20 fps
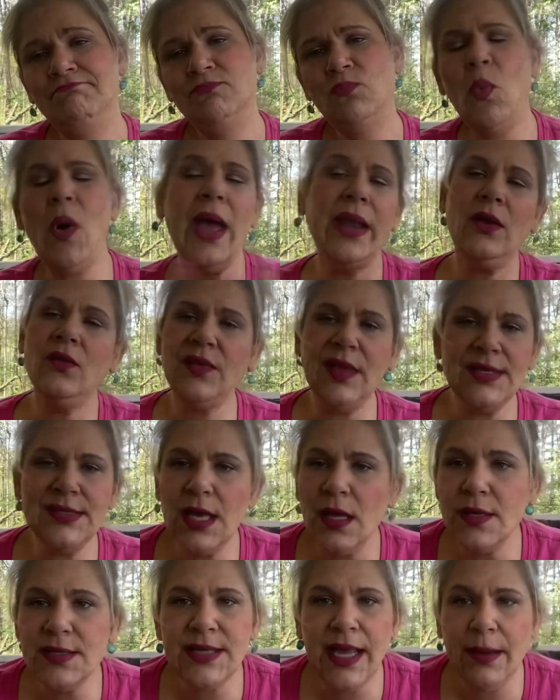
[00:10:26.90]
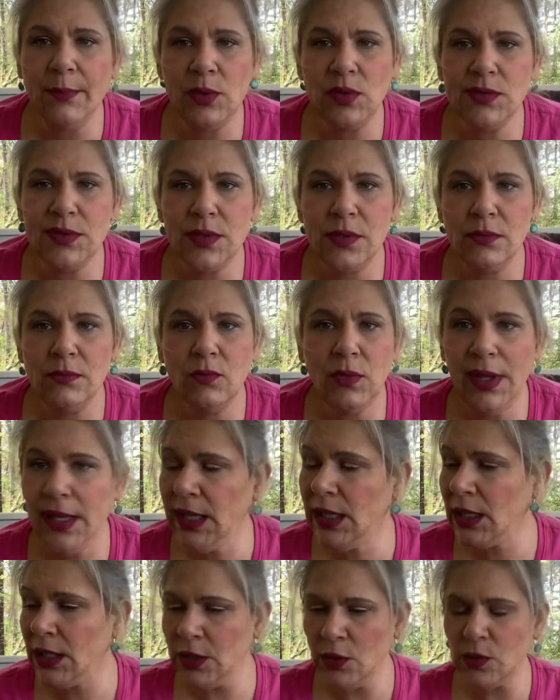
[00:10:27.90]
Why don't they sell the samples? When they
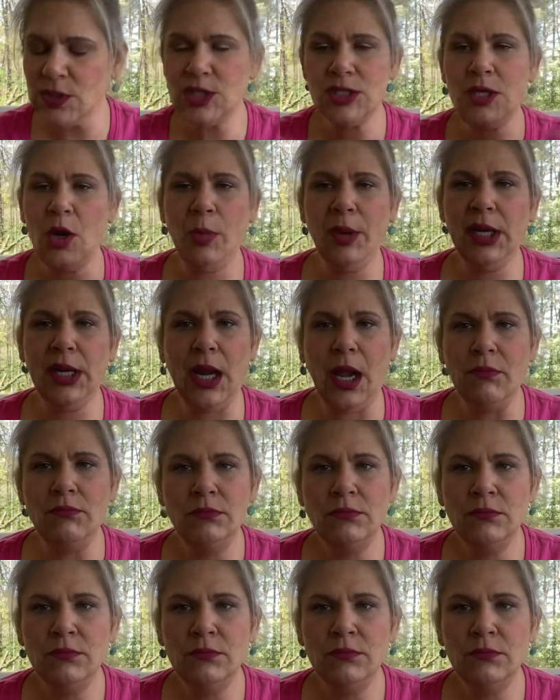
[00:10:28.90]
get a new one, just open it up.